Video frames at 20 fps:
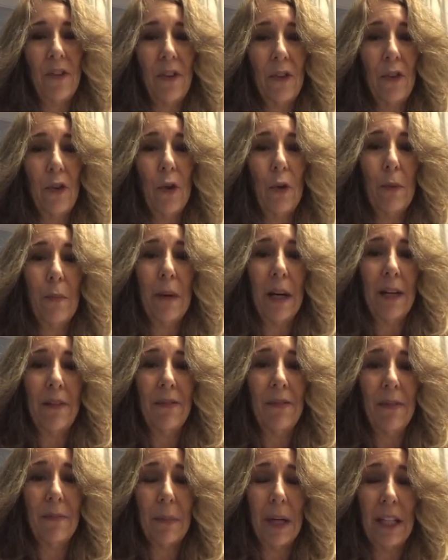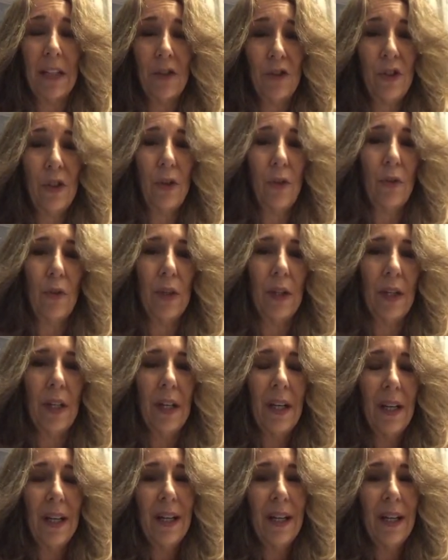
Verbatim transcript: and so did my, my children.